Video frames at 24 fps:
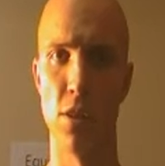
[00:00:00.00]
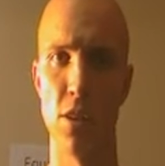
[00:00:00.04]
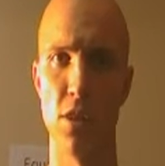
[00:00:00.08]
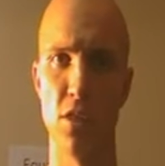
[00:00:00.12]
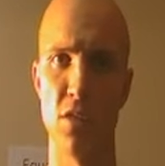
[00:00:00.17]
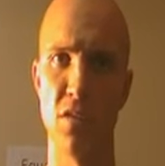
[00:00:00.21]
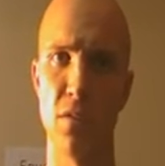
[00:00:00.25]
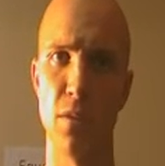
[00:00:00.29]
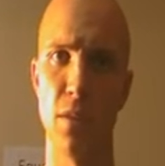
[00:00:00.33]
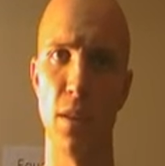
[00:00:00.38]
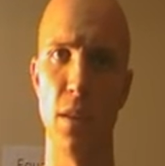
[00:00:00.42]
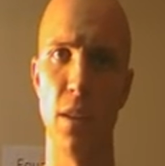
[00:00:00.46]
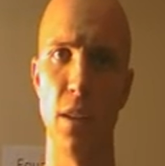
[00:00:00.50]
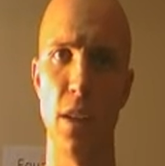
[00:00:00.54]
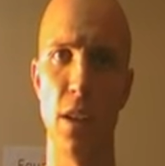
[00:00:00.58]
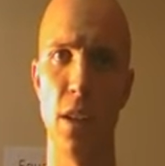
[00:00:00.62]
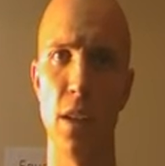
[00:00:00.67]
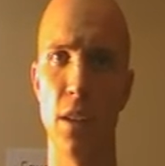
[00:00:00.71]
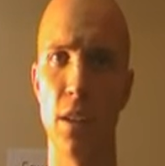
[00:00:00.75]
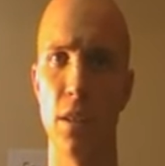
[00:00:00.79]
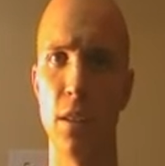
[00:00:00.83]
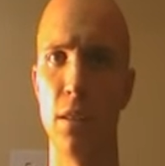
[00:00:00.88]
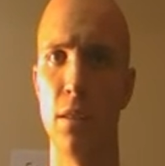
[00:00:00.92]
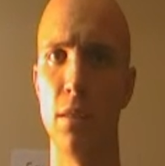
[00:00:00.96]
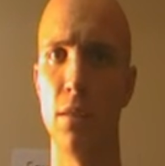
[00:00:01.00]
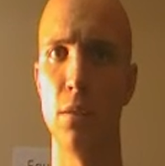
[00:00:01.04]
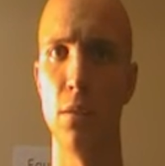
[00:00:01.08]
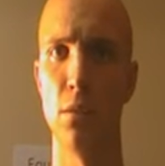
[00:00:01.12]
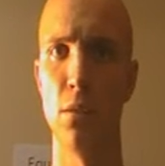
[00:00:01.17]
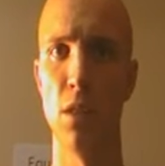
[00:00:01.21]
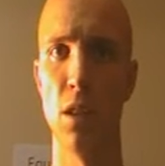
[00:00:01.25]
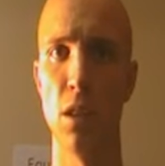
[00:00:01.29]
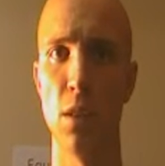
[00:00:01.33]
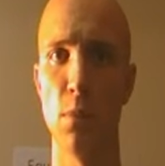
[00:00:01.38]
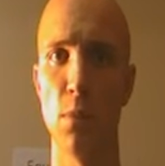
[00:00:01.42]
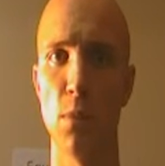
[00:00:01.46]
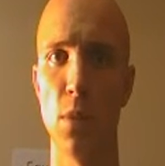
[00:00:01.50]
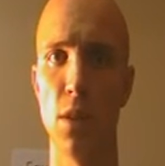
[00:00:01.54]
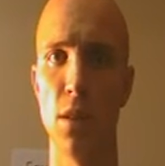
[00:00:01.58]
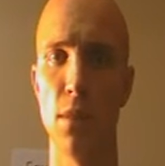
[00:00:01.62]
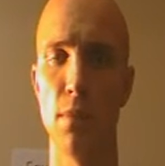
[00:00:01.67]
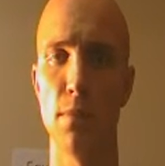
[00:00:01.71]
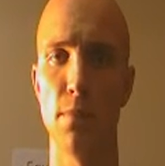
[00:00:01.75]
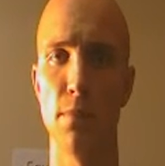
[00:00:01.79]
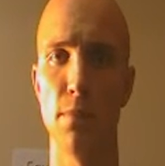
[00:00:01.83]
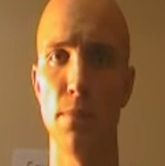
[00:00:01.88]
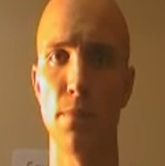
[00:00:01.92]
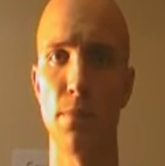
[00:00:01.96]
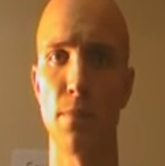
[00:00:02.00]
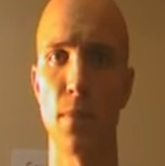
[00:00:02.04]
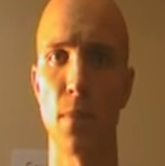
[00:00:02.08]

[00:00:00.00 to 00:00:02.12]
arranged with my dad to take me.